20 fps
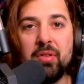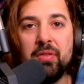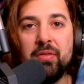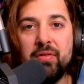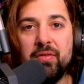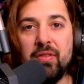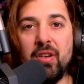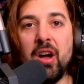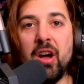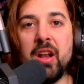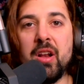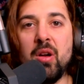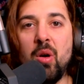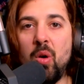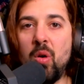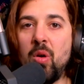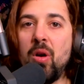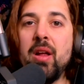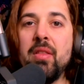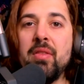fun
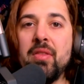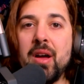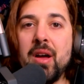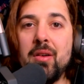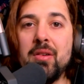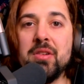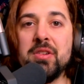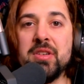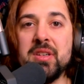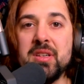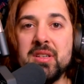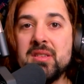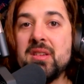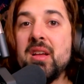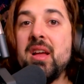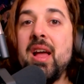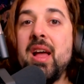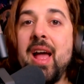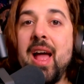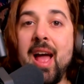horror anthologies
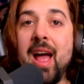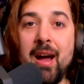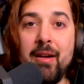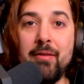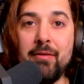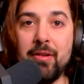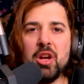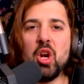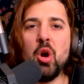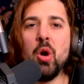ever.